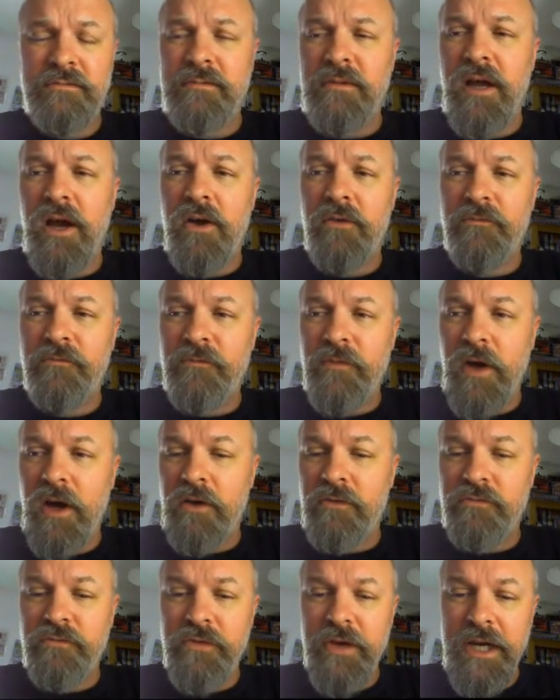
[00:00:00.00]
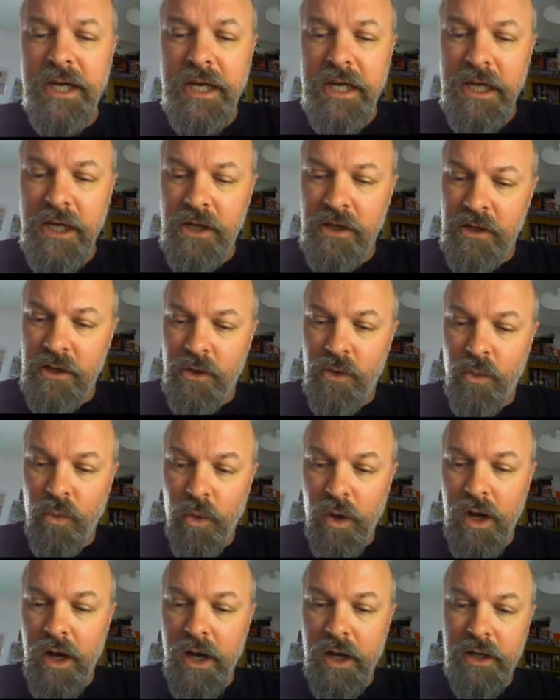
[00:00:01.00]
I'll I'll
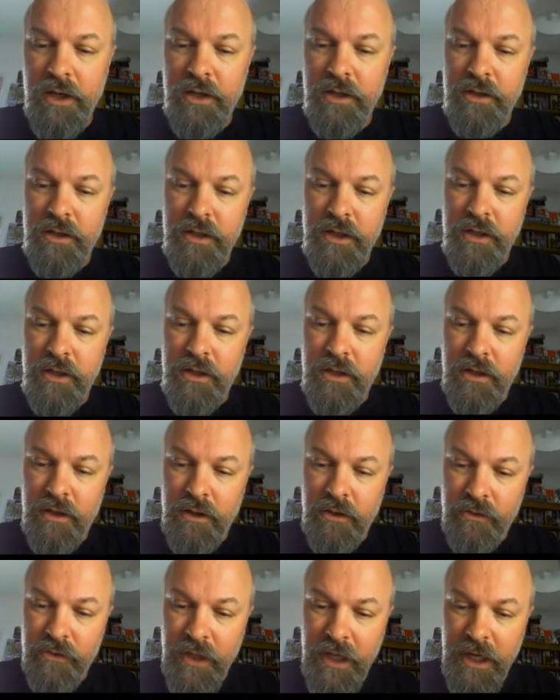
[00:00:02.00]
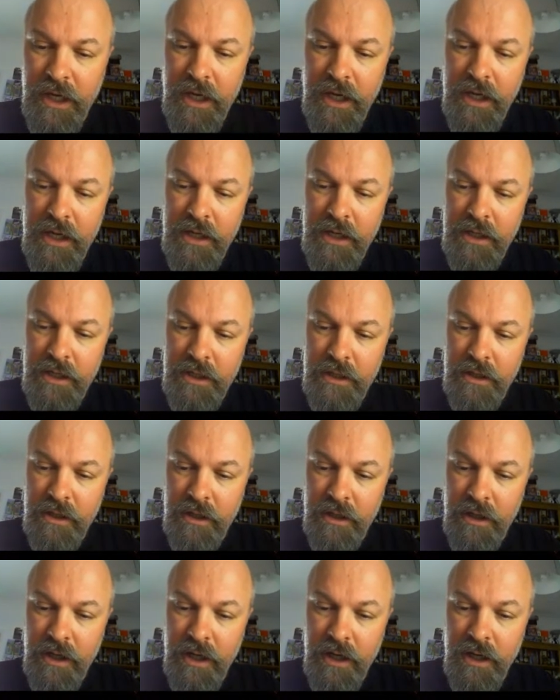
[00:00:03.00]
rework the
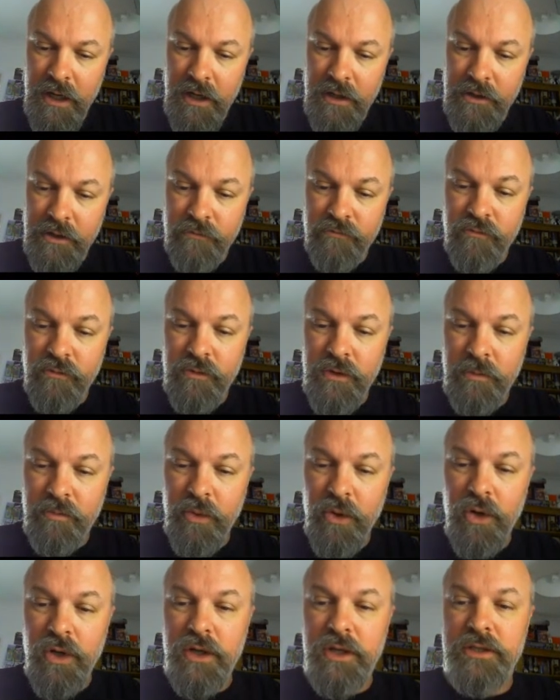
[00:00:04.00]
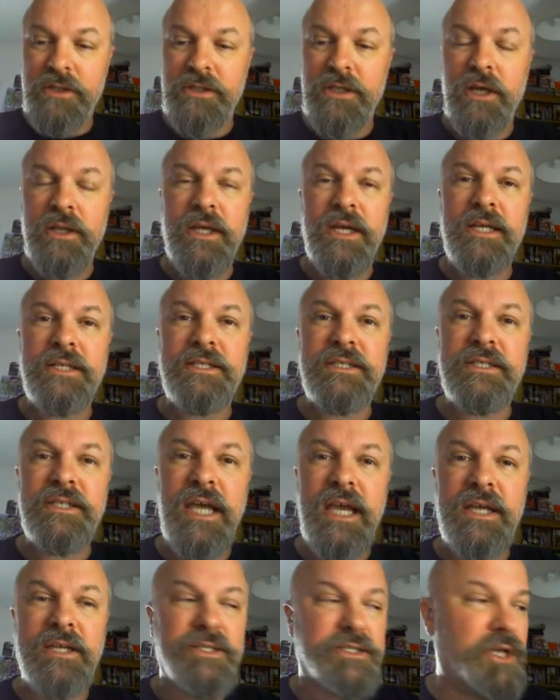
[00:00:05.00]
uh, the the book so that it's
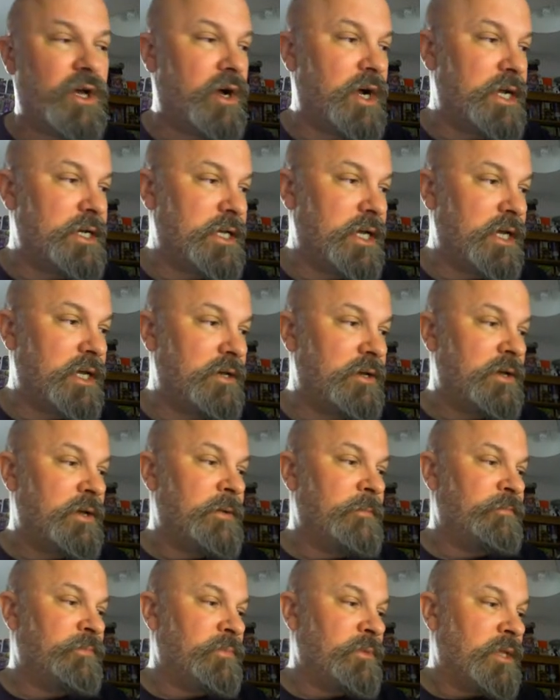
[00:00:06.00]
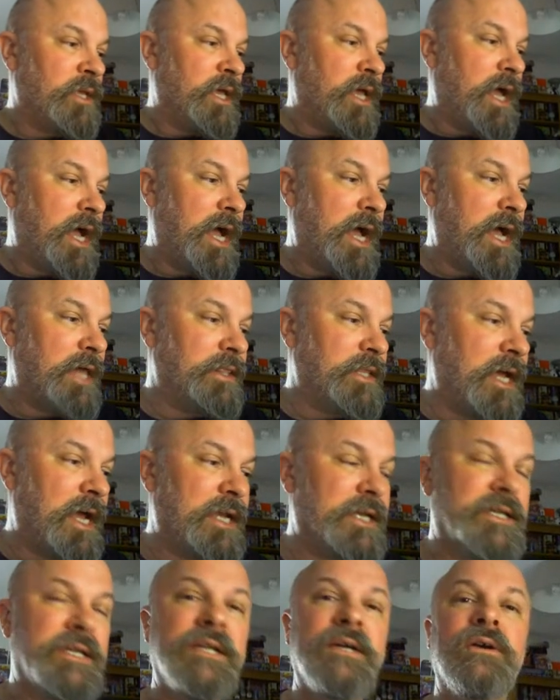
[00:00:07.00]
neat and tidy, and
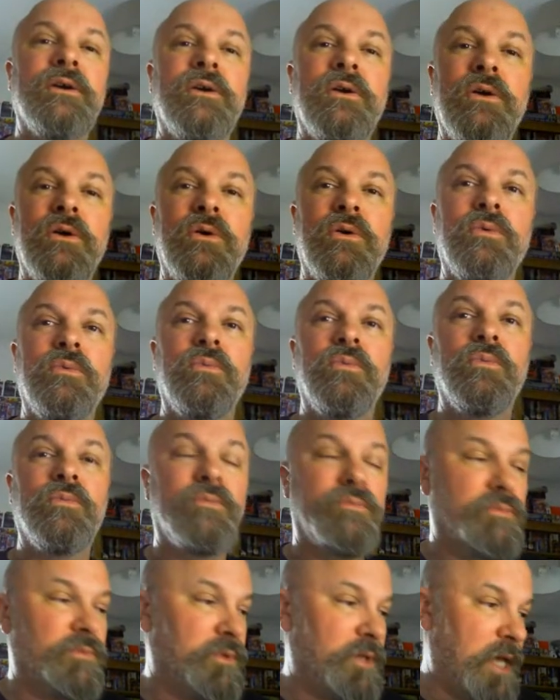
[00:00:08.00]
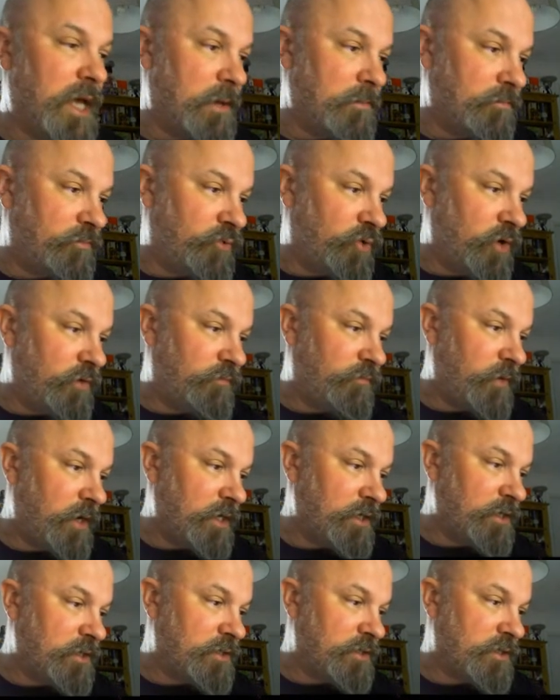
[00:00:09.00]
then yeah,
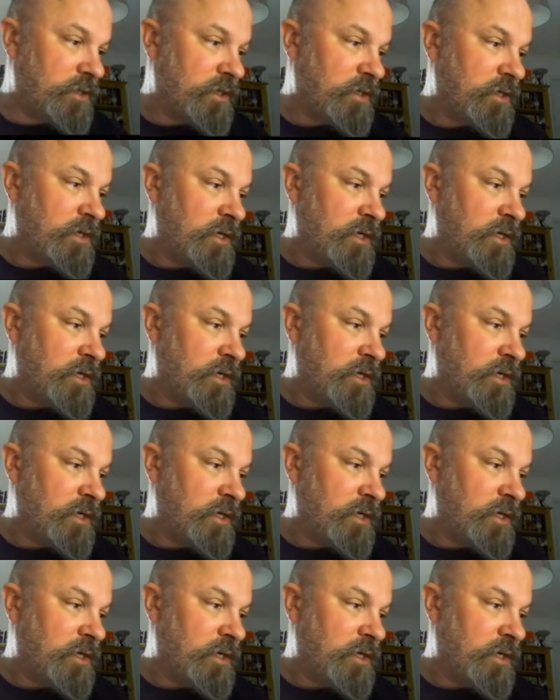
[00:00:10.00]
proofreaders.